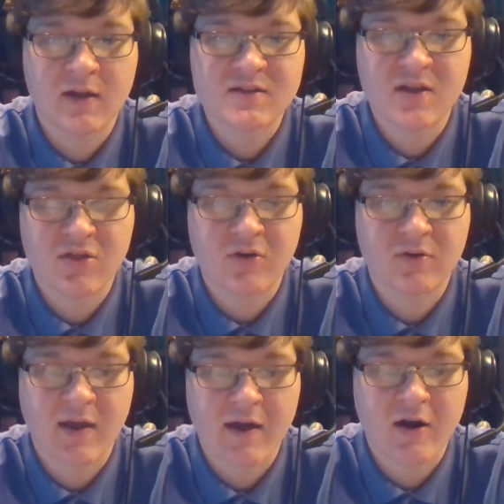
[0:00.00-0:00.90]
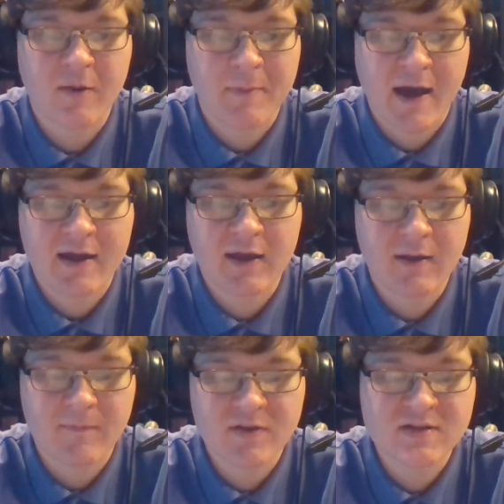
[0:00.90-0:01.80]
It's the third day in our
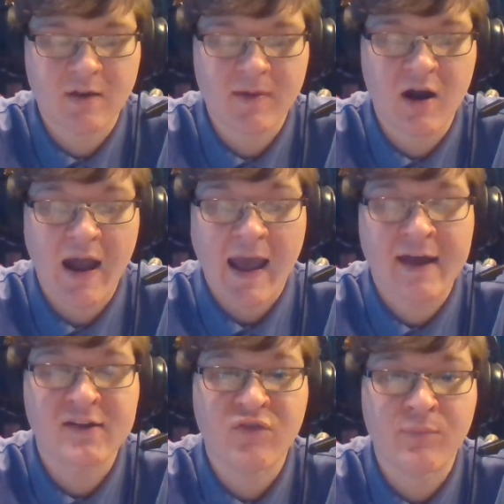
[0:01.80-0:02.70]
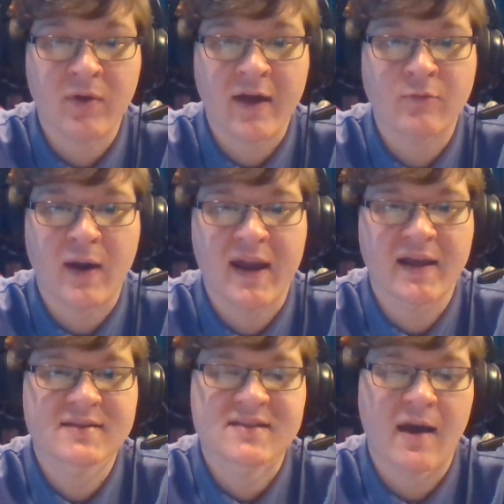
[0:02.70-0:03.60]
packet. It's going to be our end of play
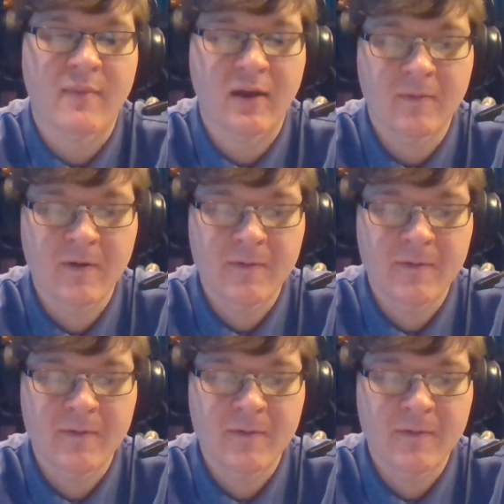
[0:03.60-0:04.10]
writing assignment.